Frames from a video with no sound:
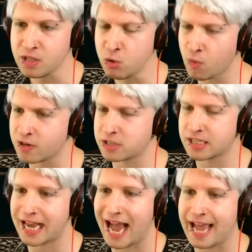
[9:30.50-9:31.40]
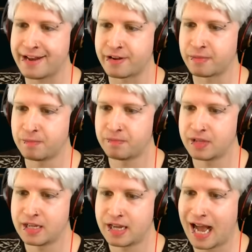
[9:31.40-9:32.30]
Where's the guide?
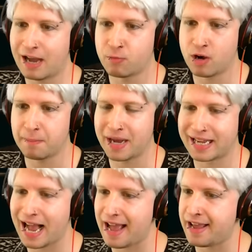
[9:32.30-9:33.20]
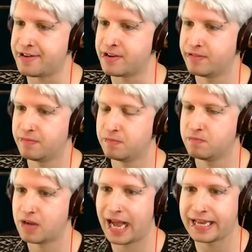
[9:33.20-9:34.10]
I want my guide.
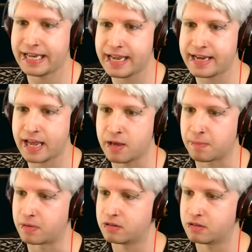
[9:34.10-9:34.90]
I need him.